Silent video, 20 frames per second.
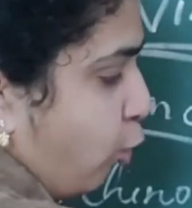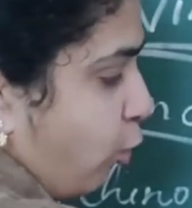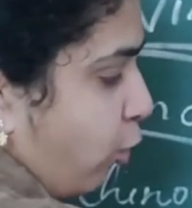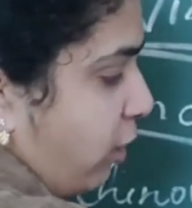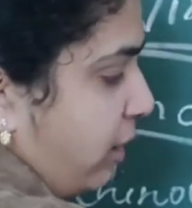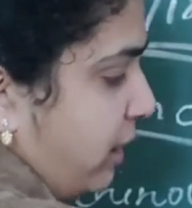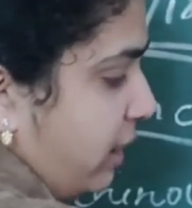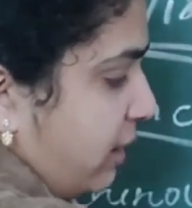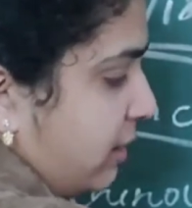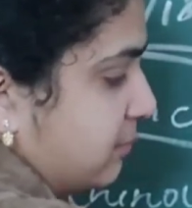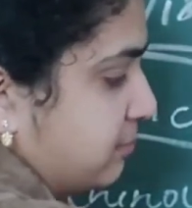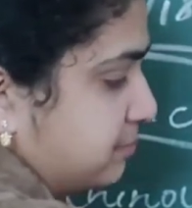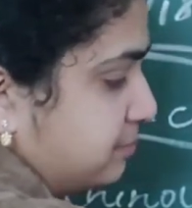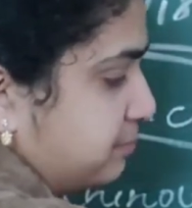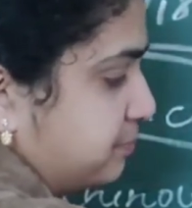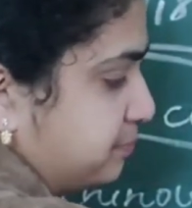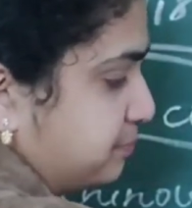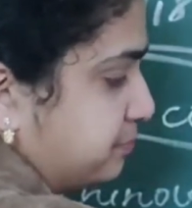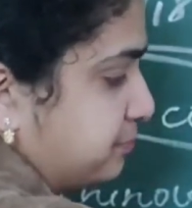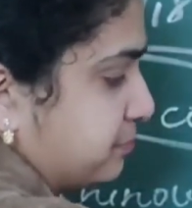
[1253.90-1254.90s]
cold,
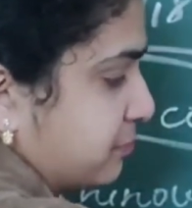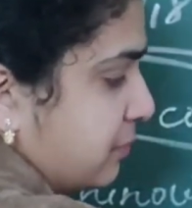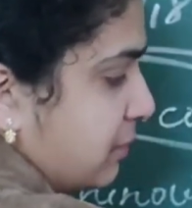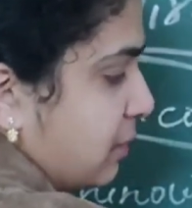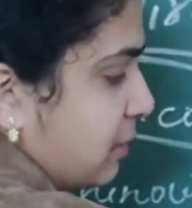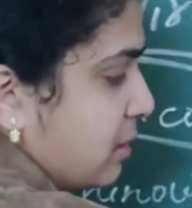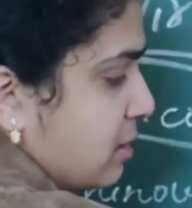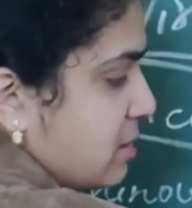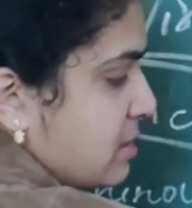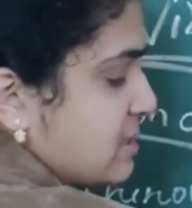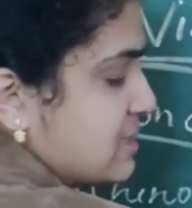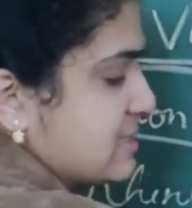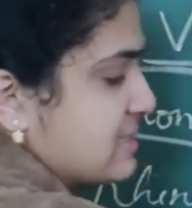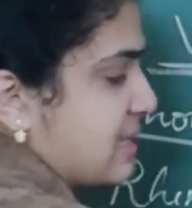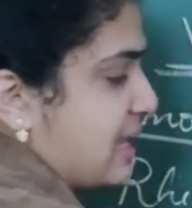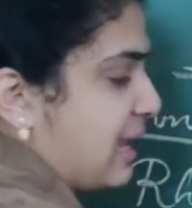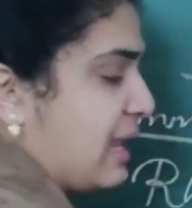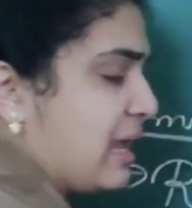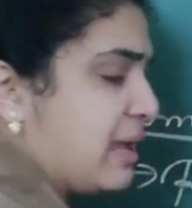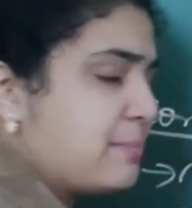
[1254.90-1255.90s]

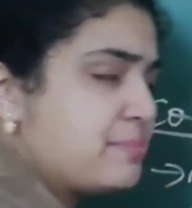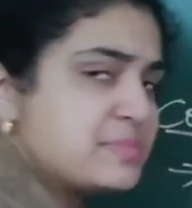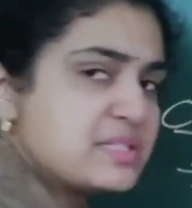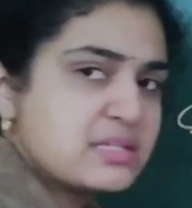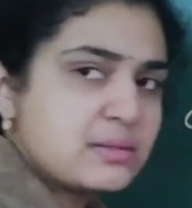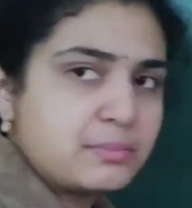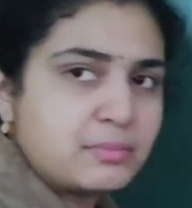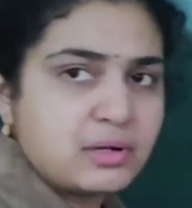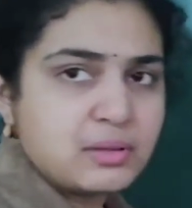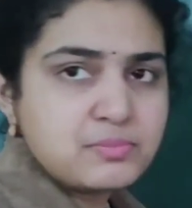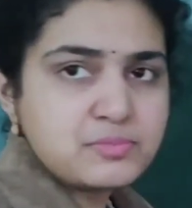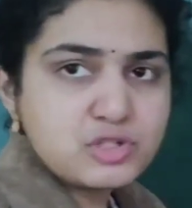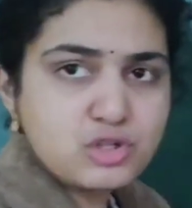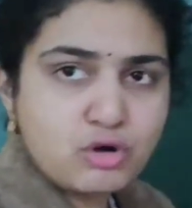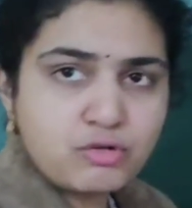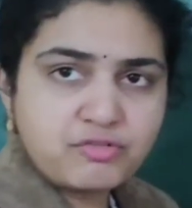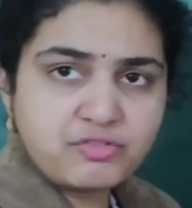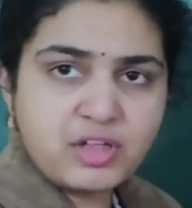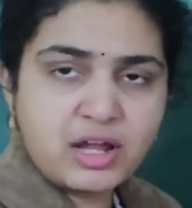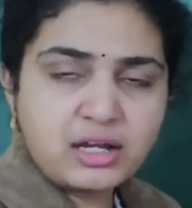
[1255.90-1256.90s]
same
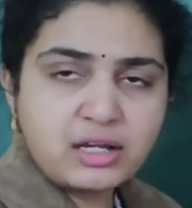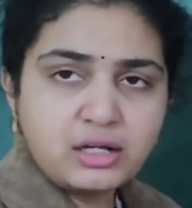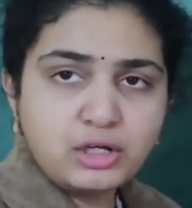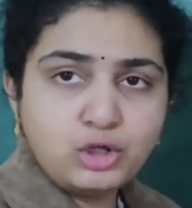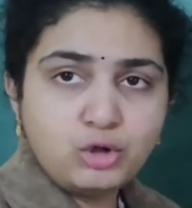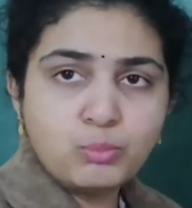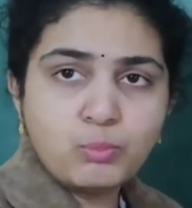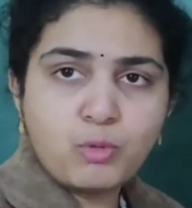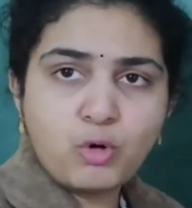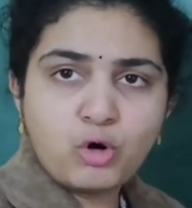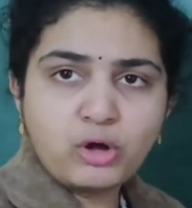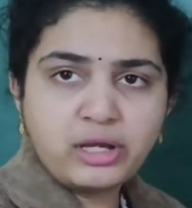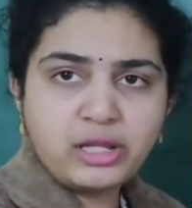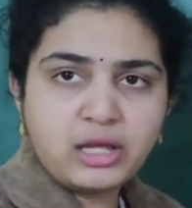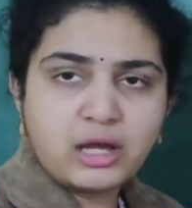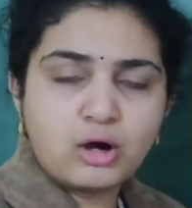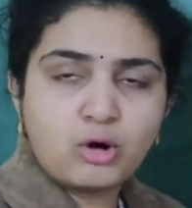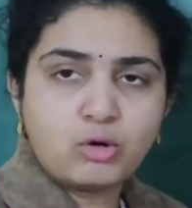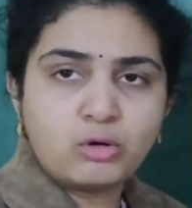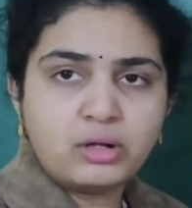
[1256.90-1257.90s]
symptoms of that
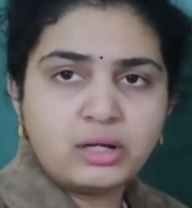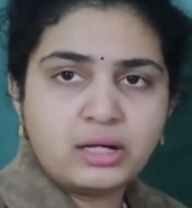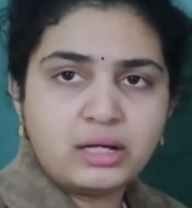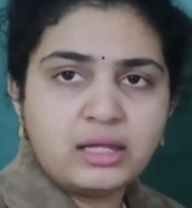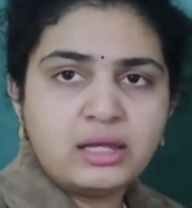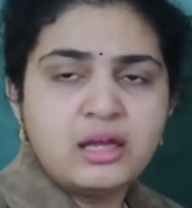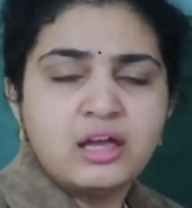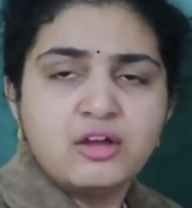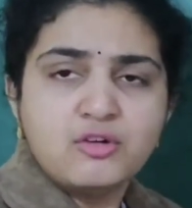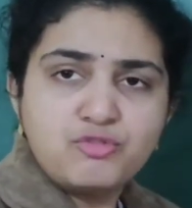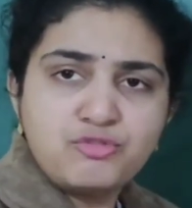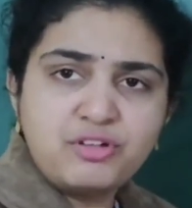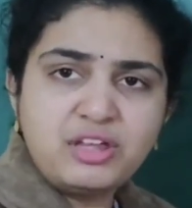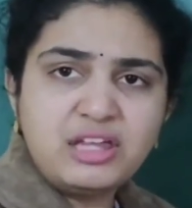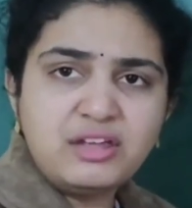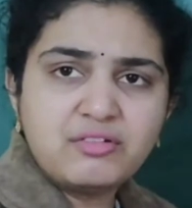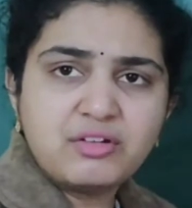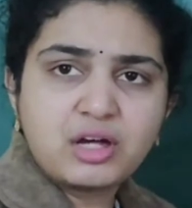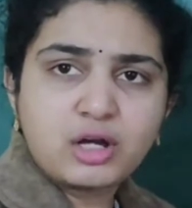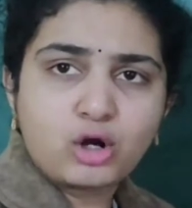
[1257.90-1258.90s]
pneumonia only.
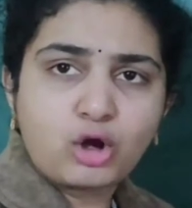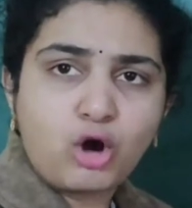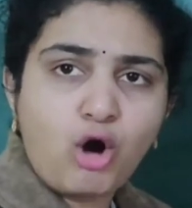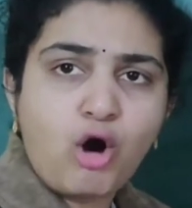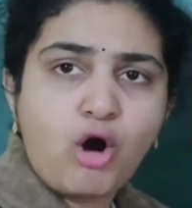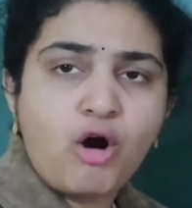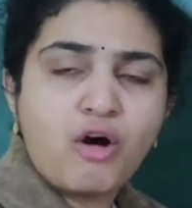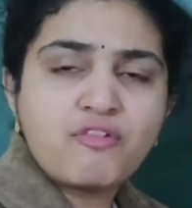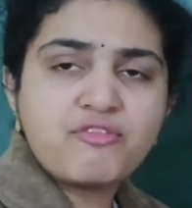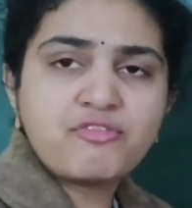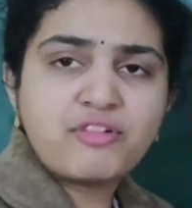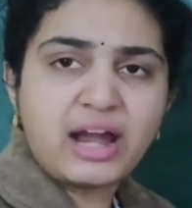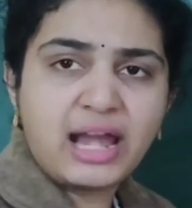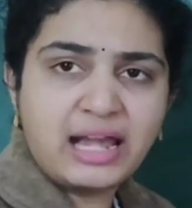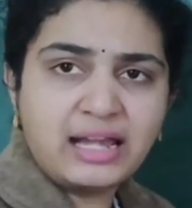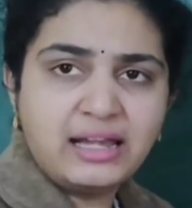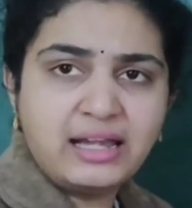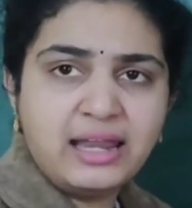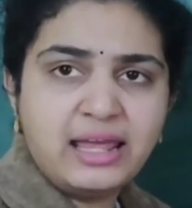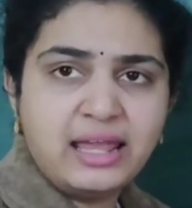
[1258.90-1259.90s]
Fever, cough,
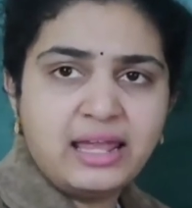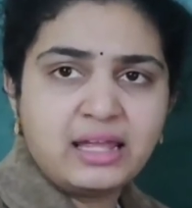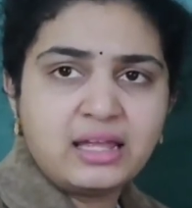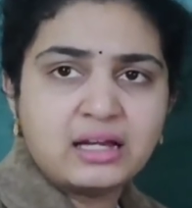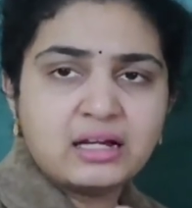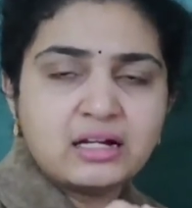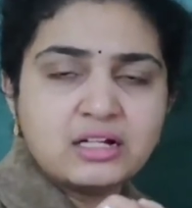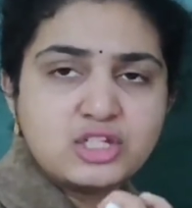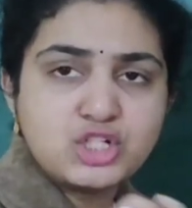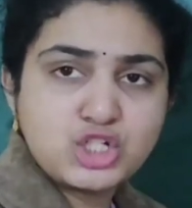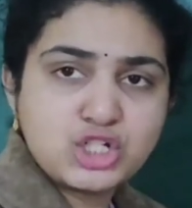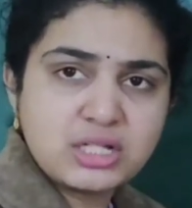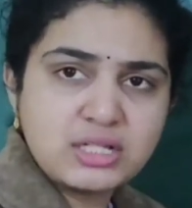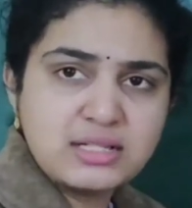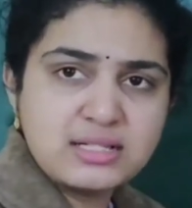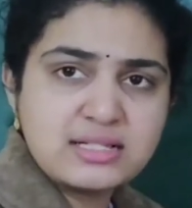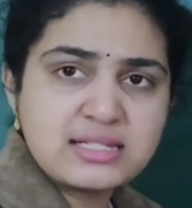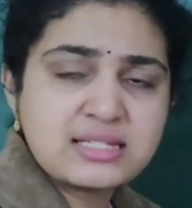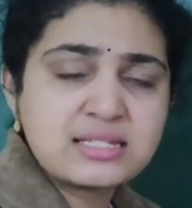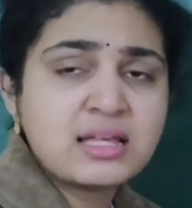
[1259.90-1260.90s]
headache,
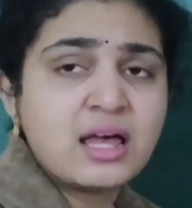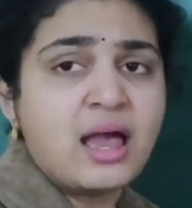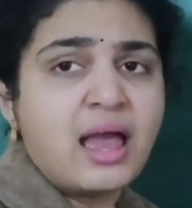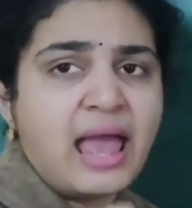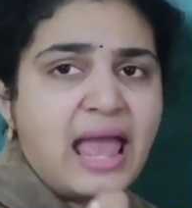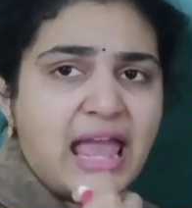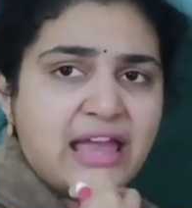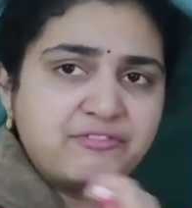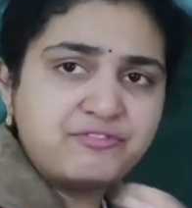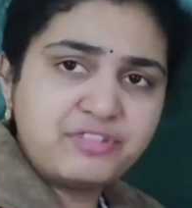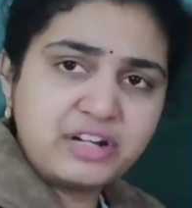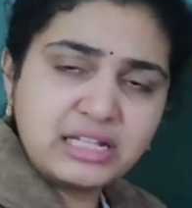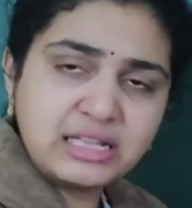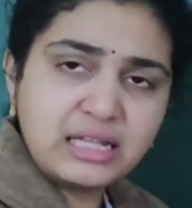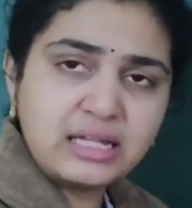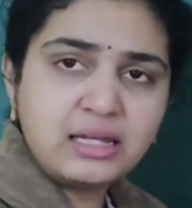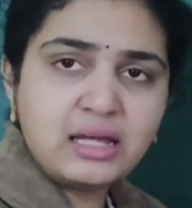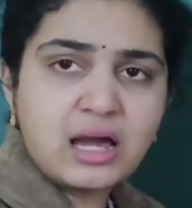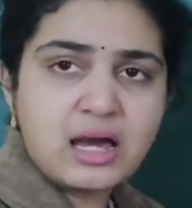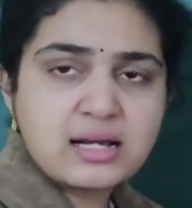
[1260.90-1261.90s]
chills,
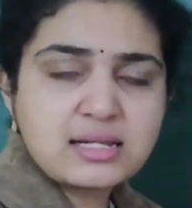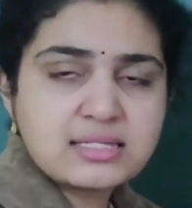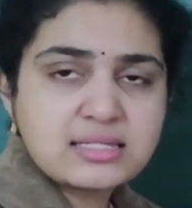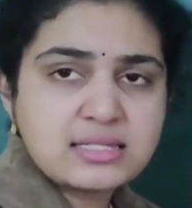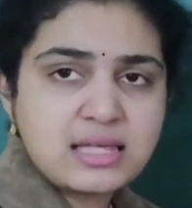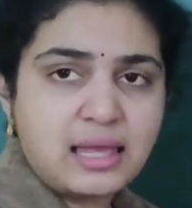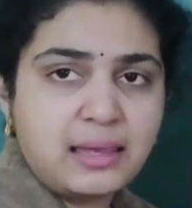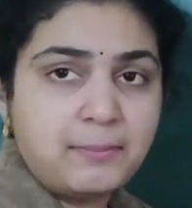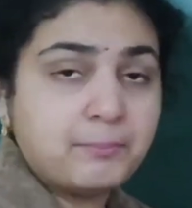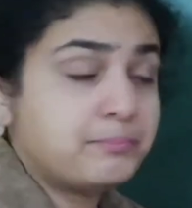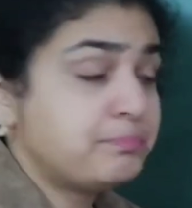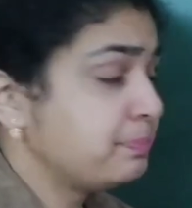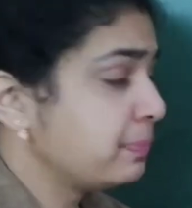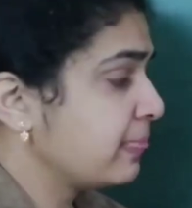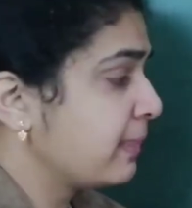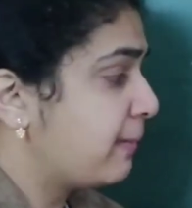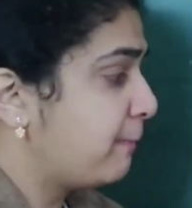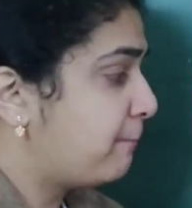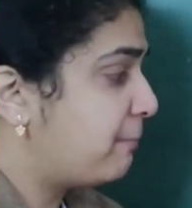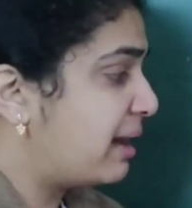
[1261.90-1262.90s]
everything are same.
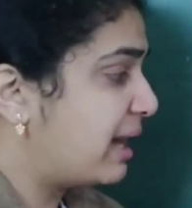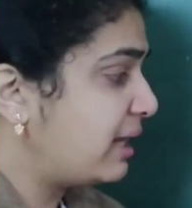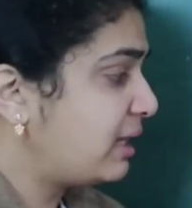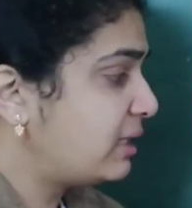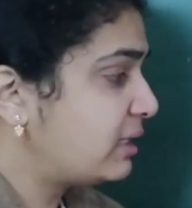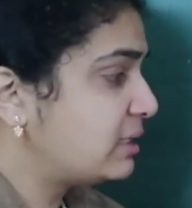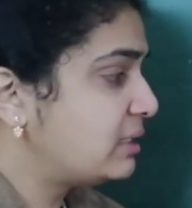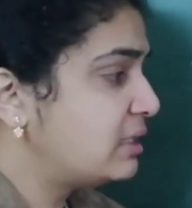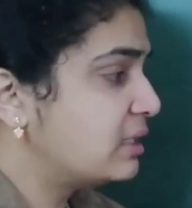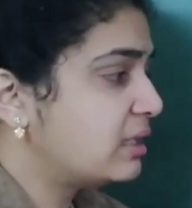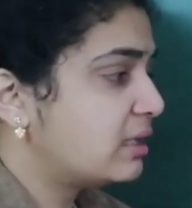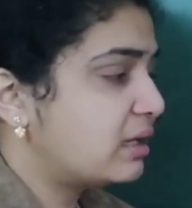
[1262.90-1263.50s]
But